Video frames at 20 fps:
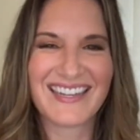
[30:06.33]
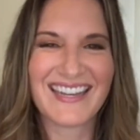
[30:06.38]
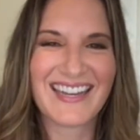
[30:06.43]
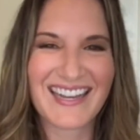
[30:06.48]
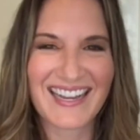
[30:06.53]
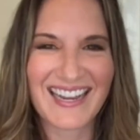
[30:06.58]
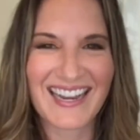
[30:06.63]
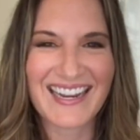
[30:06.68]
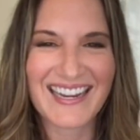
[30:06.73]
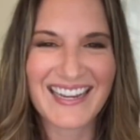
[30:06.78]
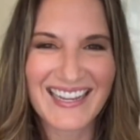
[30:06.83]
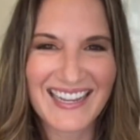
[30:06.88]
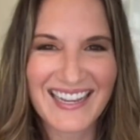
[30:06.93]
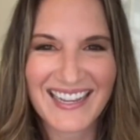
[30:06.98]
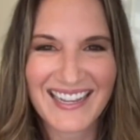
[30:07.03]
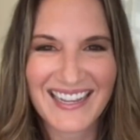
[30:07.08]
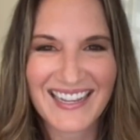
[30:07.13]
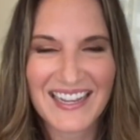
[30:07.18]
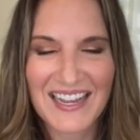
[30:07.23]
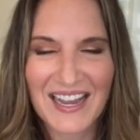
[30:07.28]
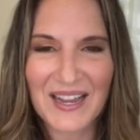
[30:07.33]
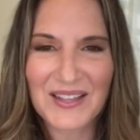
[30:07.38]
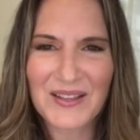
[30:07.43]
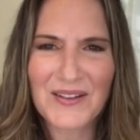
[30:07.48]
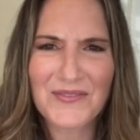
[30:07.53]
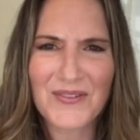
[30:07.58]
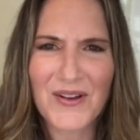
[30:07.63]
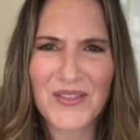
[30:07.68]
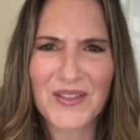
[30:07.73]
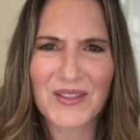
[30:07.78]
I
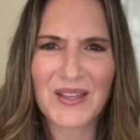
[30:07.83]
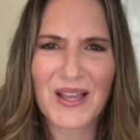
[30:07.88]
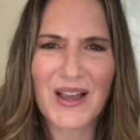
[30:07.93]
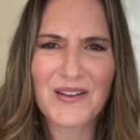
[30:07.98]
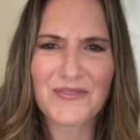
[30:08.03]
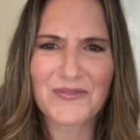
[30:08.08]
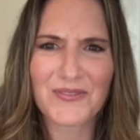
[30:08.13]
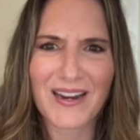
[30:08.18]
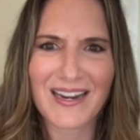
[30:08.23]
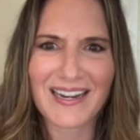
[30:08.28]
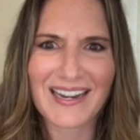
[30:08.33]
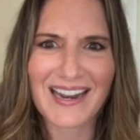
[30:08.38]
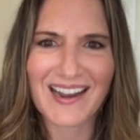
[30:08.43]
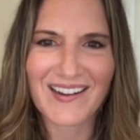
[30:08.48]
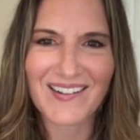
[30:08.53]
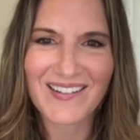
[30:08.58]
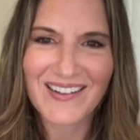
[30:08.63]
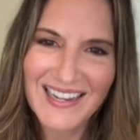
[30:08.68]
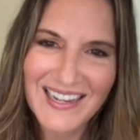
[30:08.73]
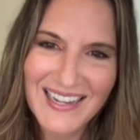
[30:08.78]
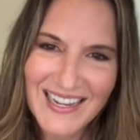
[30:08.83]
love all the love right now.